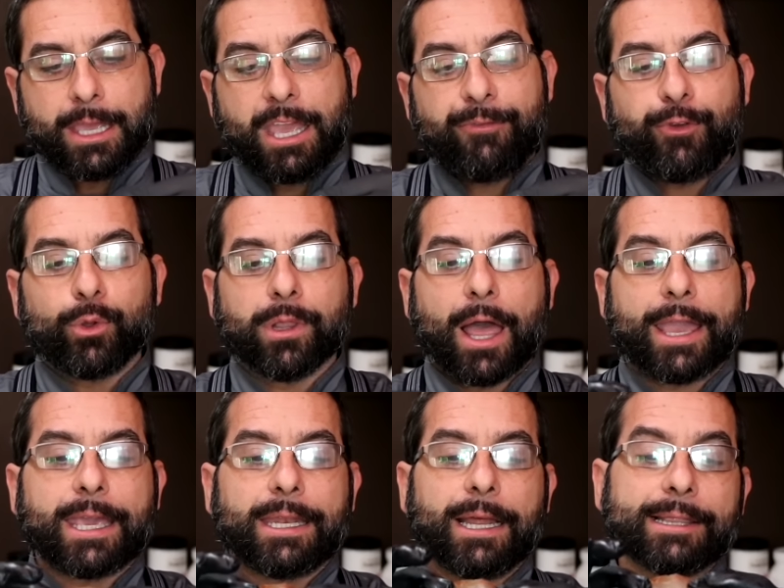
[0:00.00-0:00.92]
If you
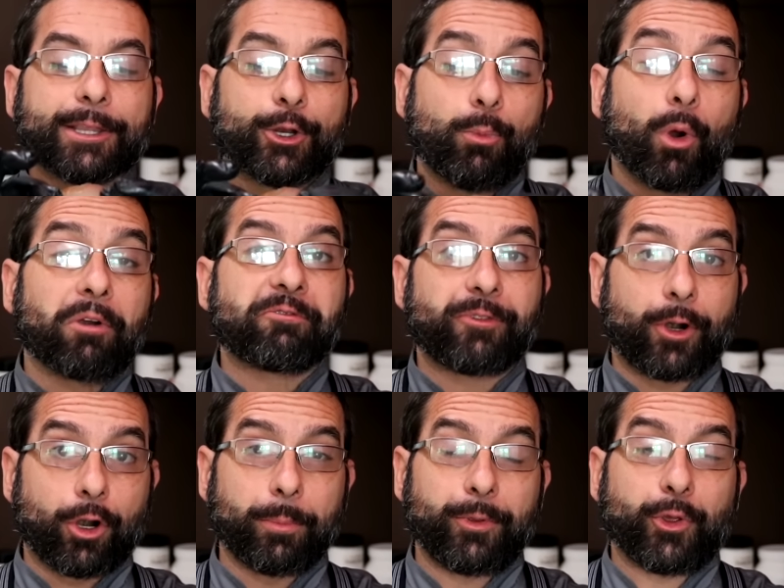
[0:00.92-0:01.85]
like it a little more
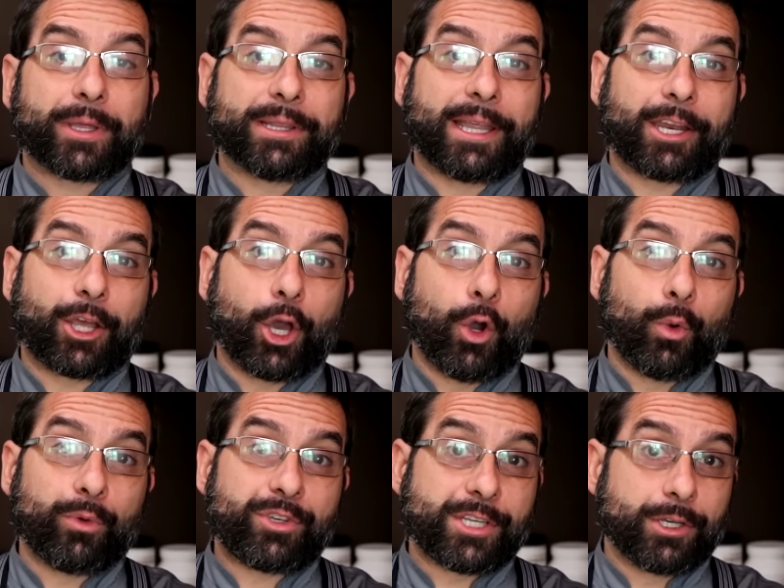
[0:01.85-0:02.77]
firm, you can let it
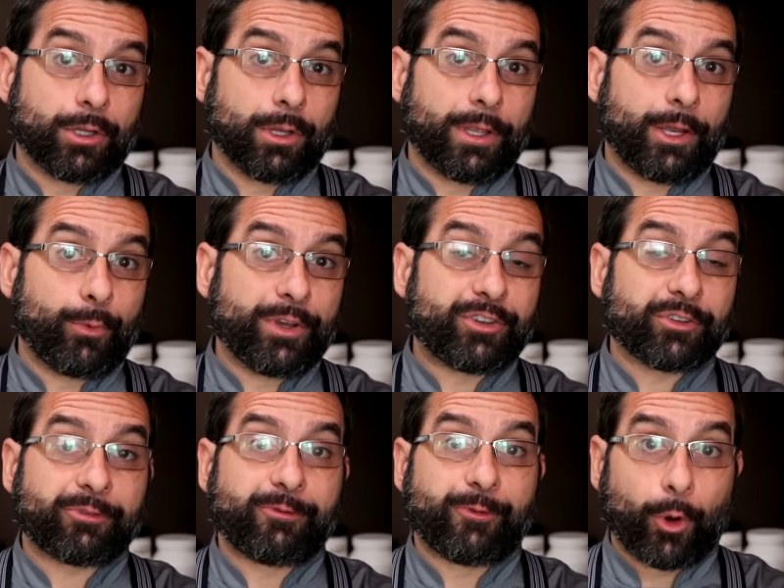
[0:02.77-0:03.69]
go till it
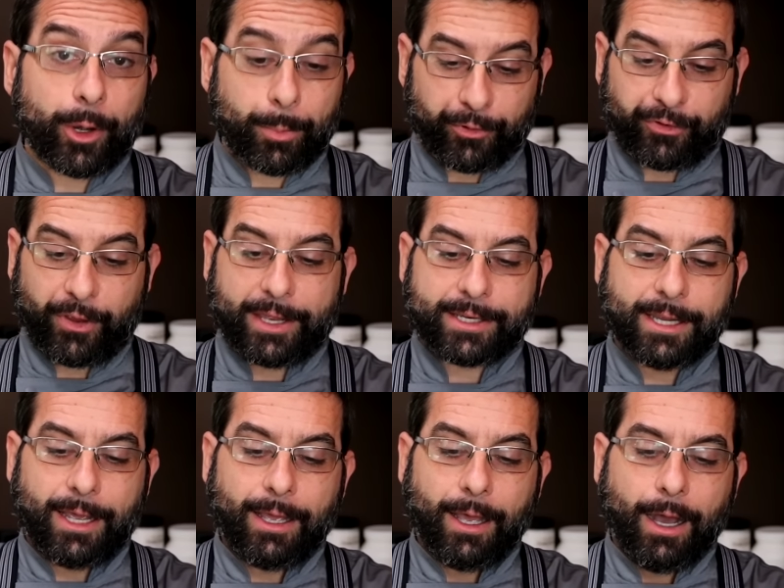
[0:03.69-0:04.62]
reaches forty percent.
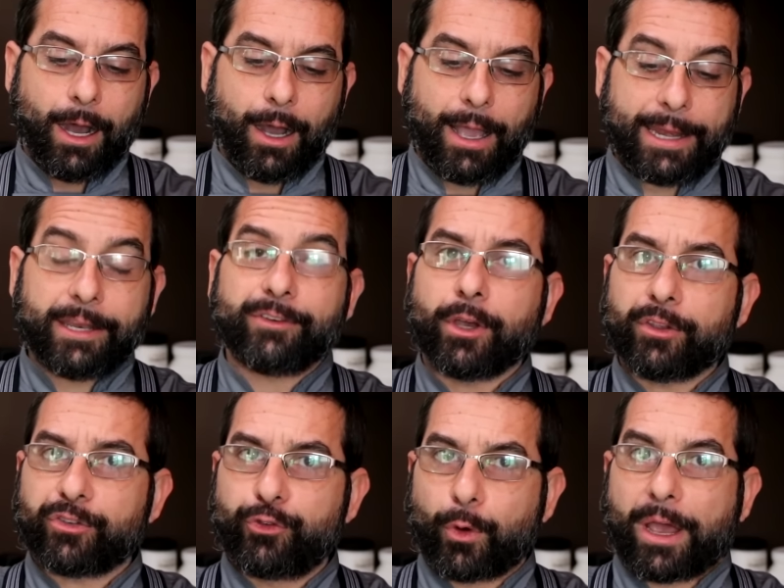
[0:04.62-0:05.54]
Uh, and it
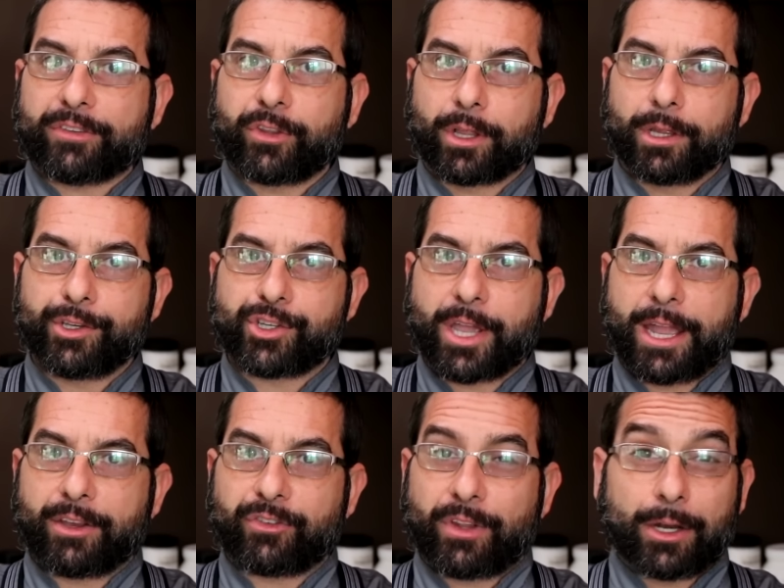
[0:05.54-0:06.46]
does drastically
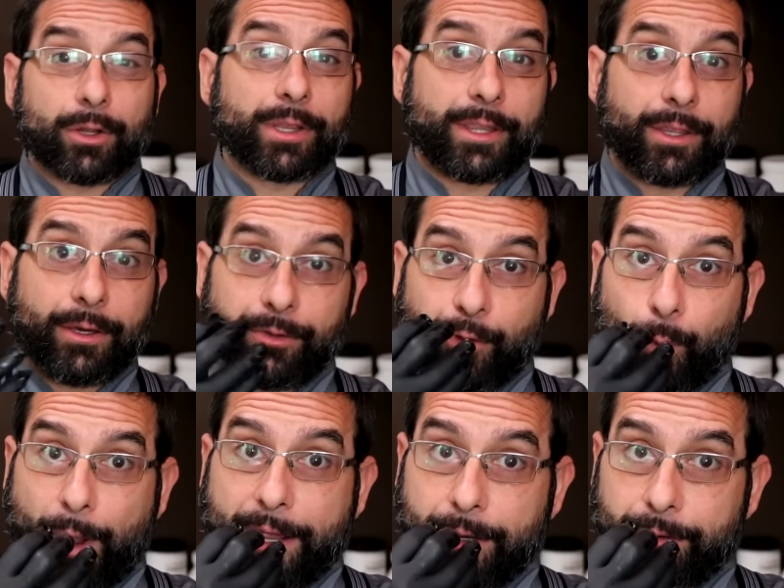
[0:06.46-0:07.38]
change not only the, the
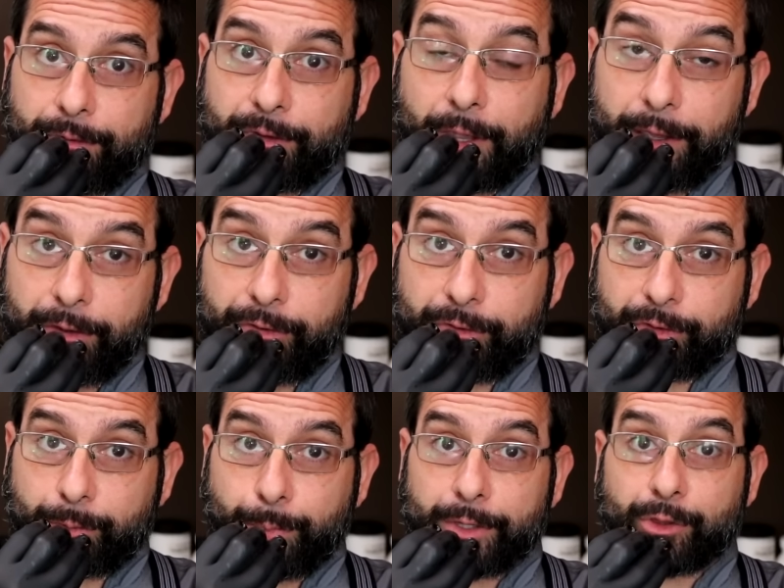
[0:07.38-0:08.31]
way it
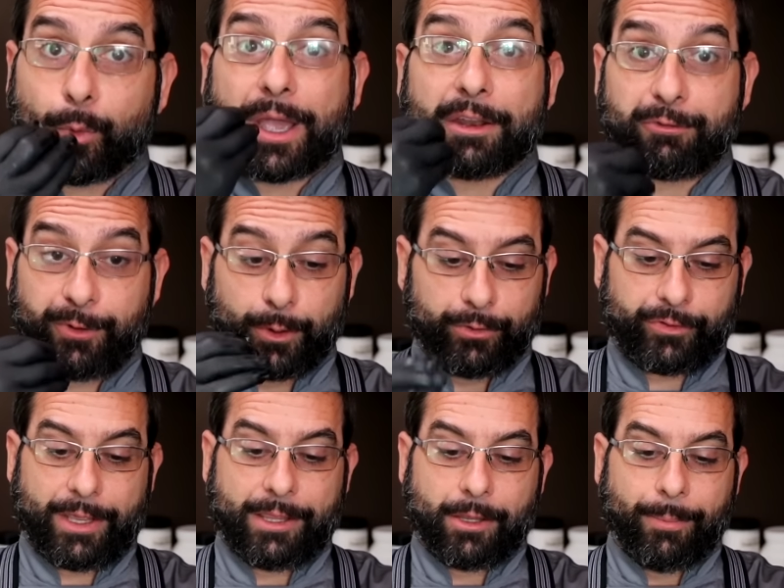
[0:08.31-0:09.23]
tastes, but the way it feels
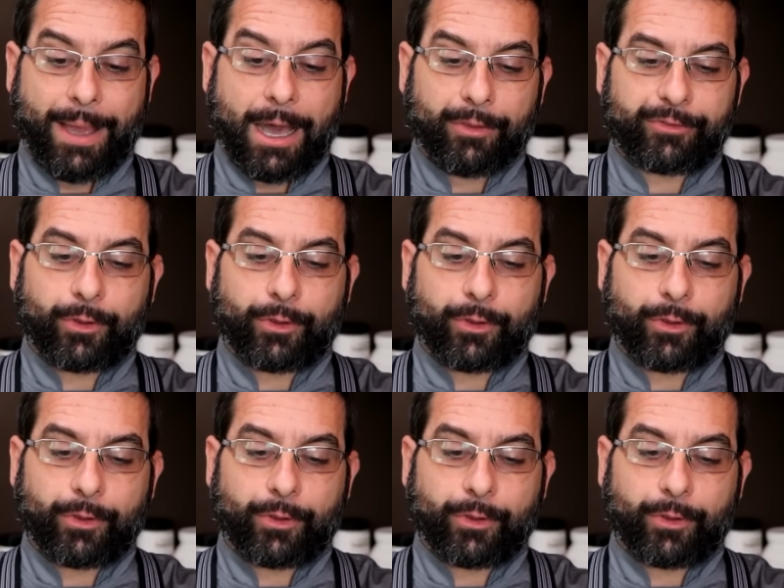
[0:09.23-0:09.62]
in the mouth.